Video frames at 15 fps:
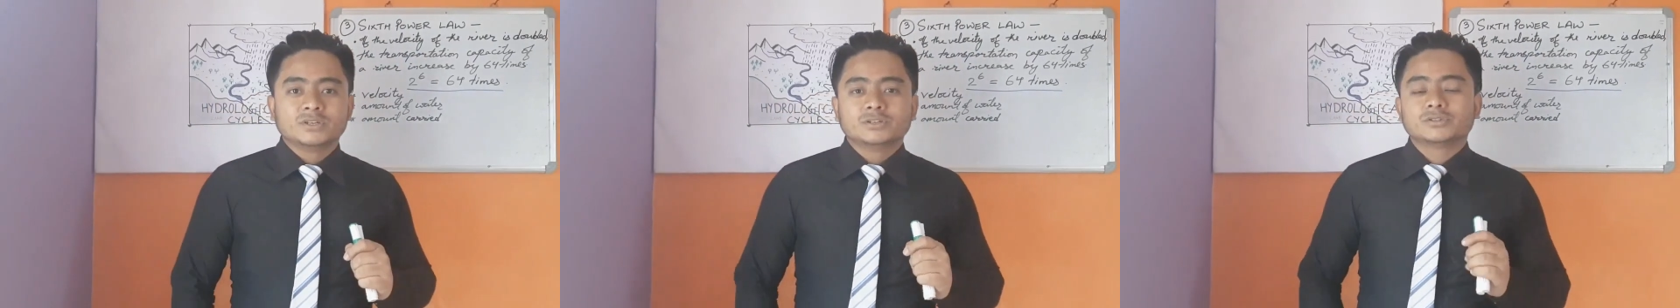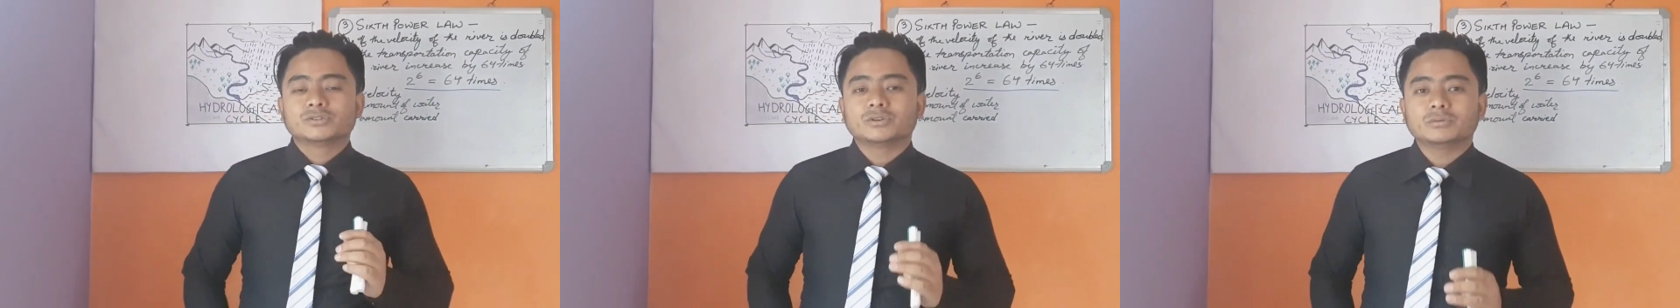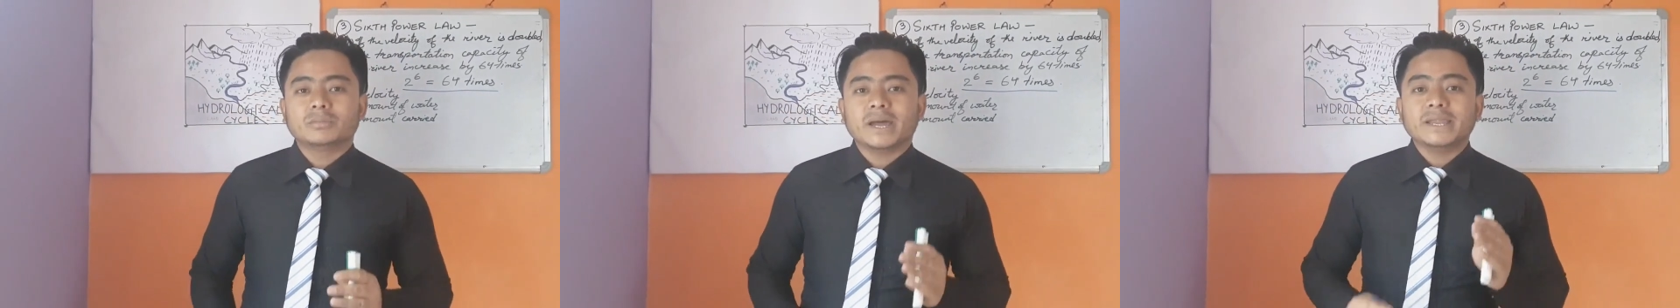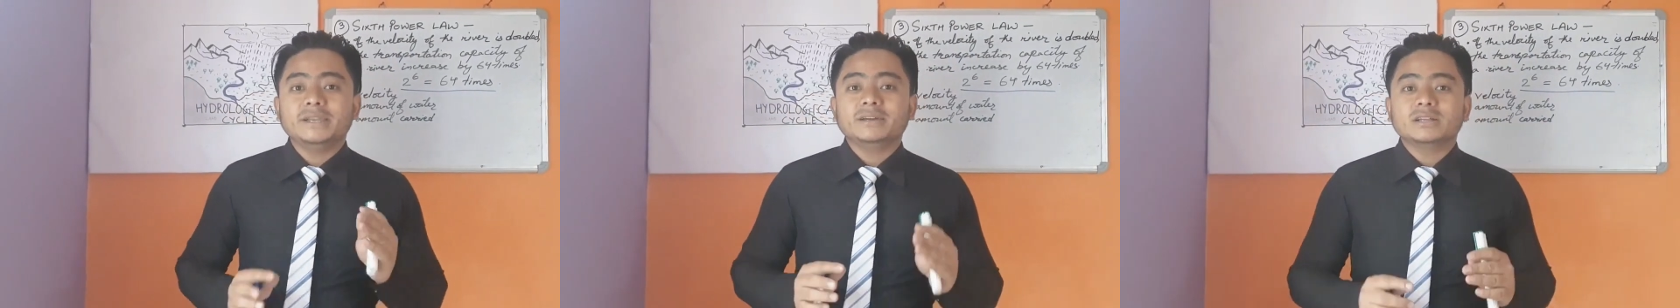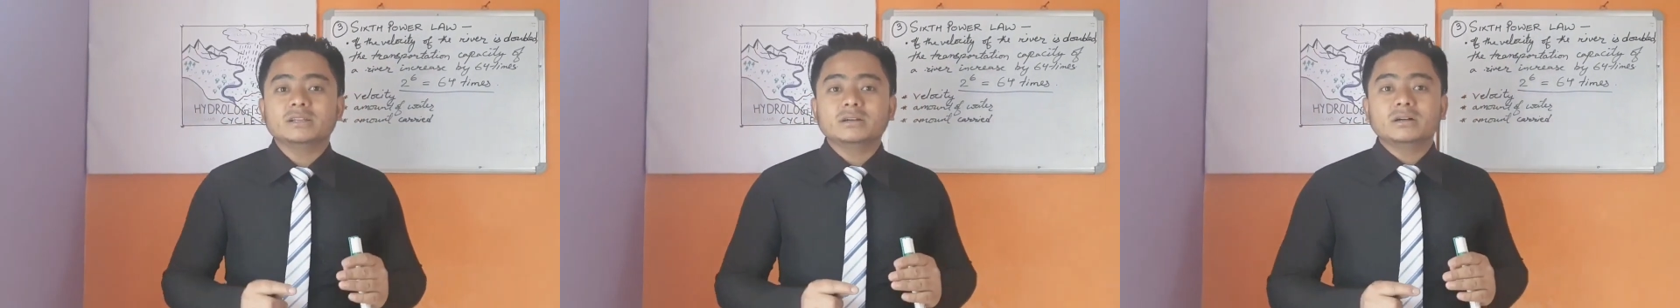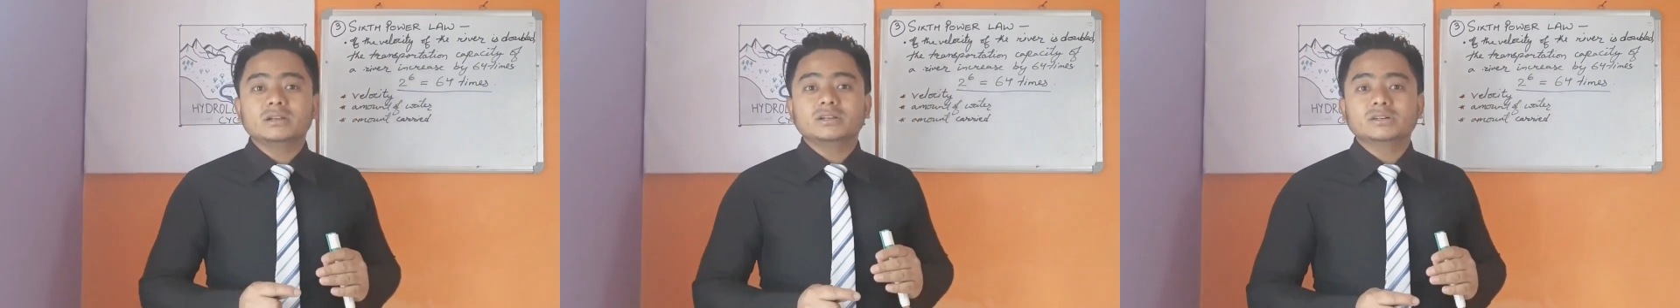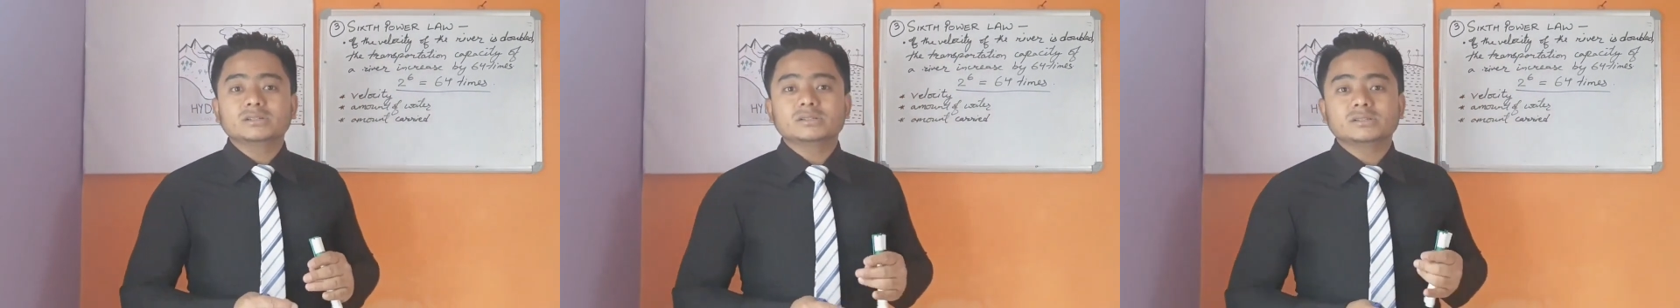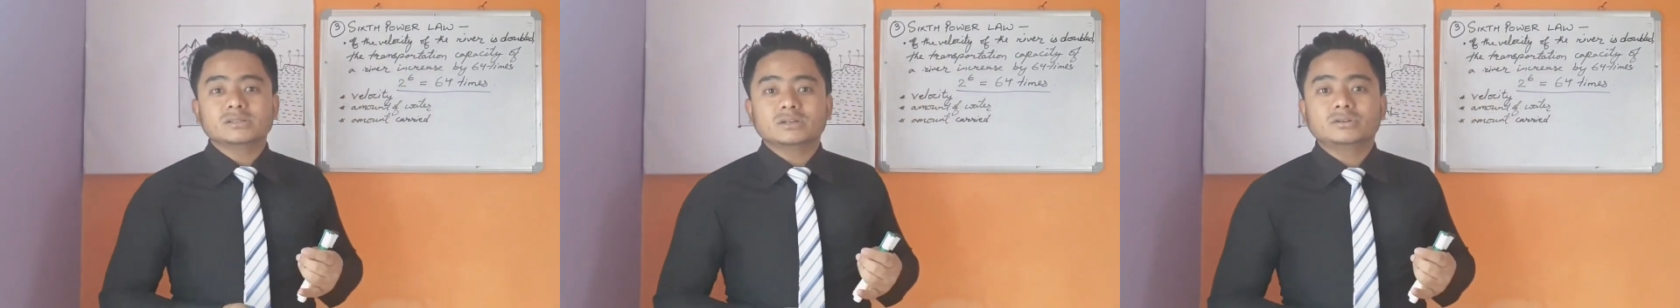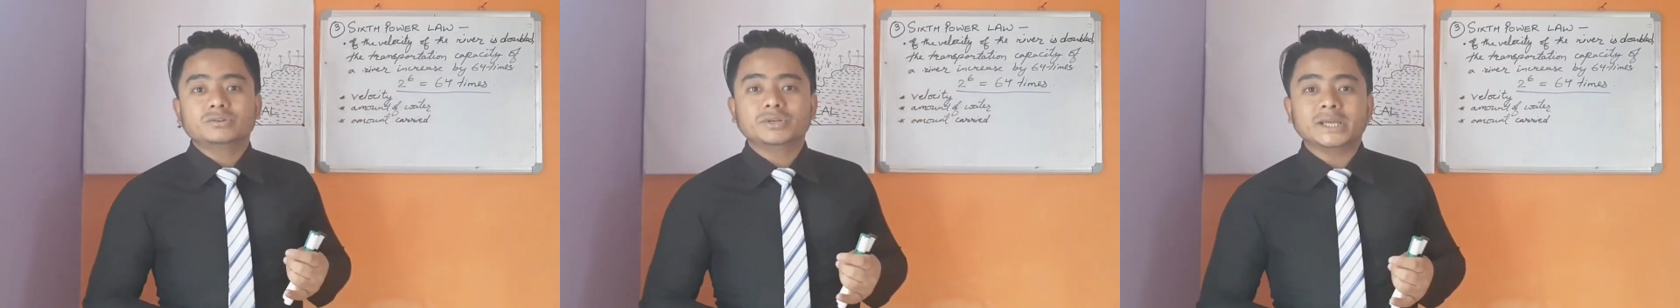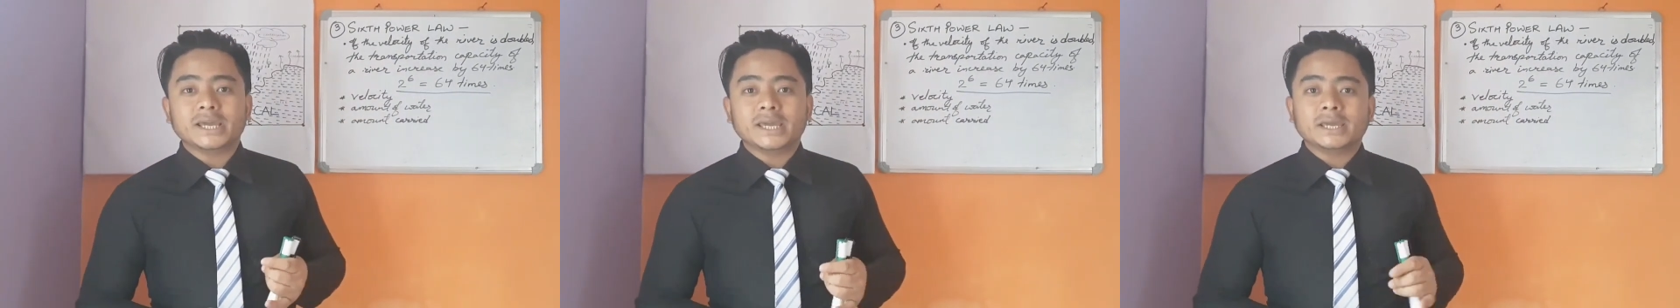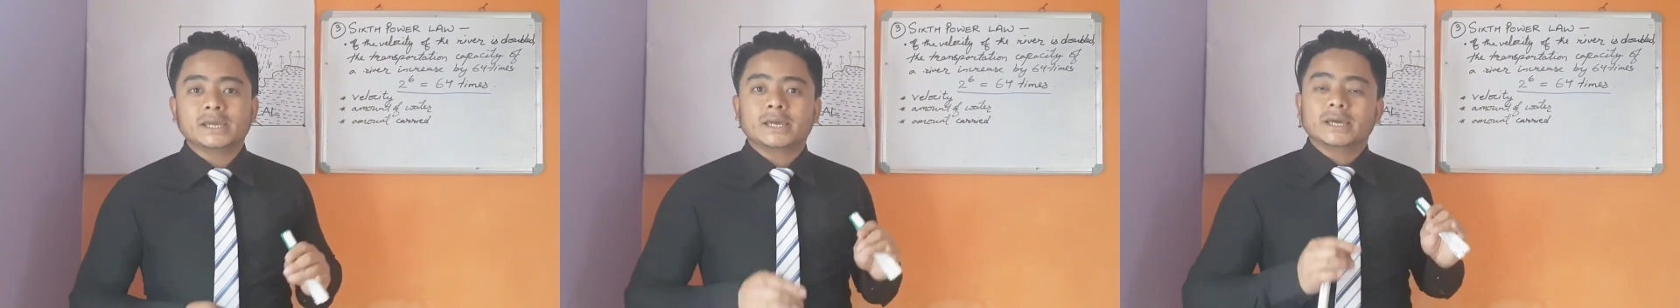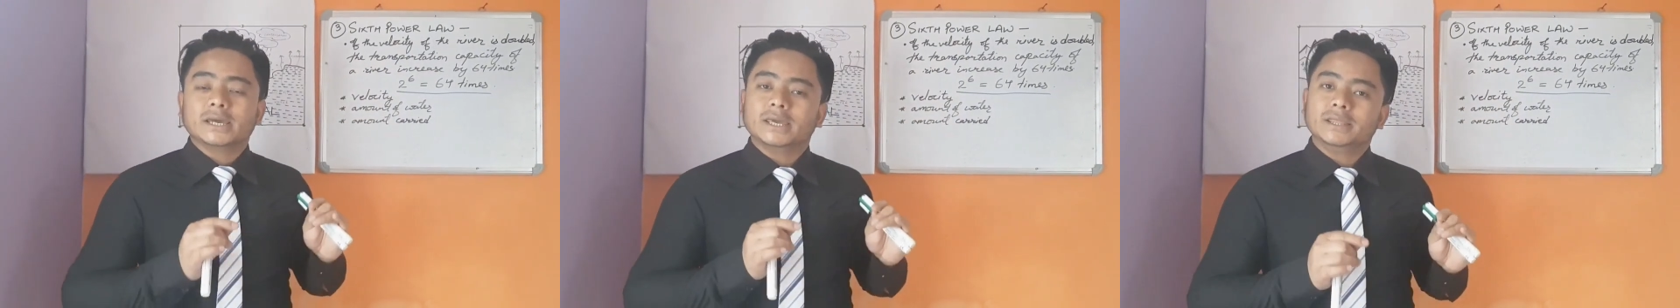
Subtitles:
So my dear learners, today